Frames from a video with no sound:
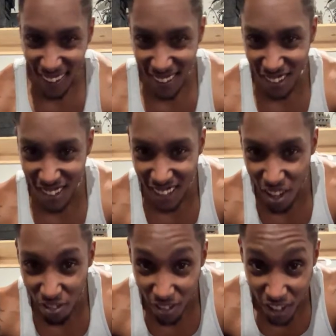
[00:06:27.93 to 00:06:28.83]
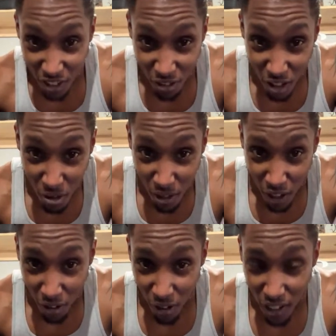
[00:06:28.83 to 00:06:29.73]
So this left foot is really
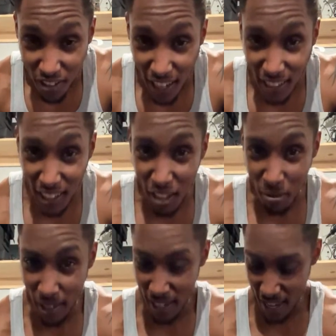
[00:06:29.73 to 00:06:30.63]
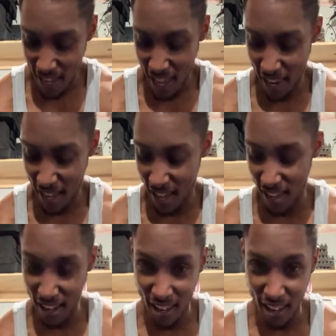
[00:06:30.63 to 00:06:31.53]
jacked up, and
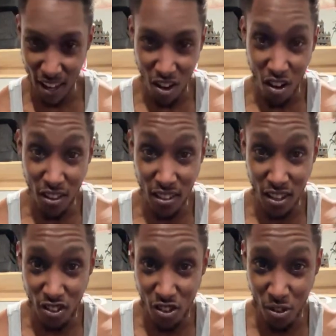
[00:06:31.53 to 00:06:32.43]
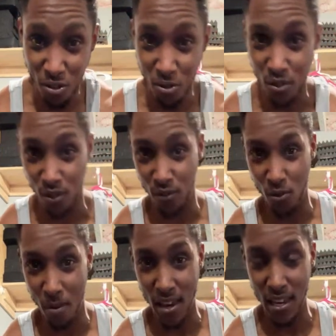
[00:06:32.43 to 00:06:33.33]
it caused issues for
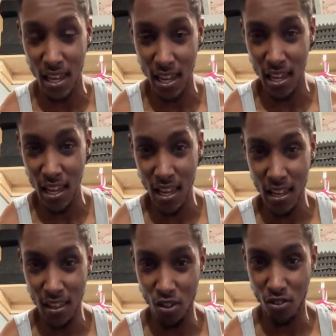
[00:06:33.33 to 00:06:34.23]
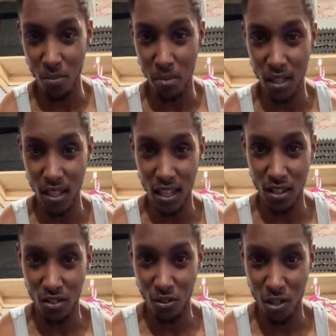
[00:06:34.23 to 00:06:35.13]
my knee. There's stability
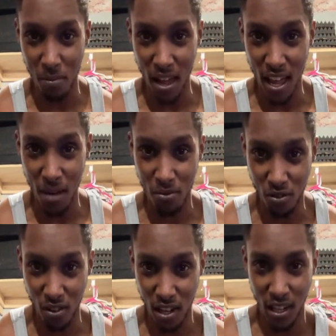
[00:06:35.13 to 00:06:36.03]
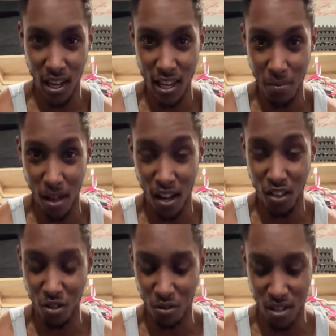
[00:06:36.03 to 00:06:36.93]
issues in my hamstring and in my
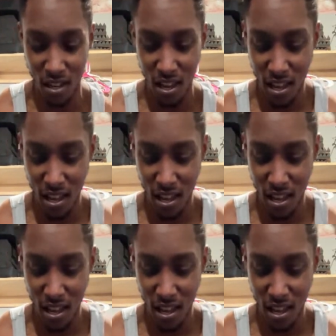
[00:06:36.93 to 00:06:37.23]
glutes.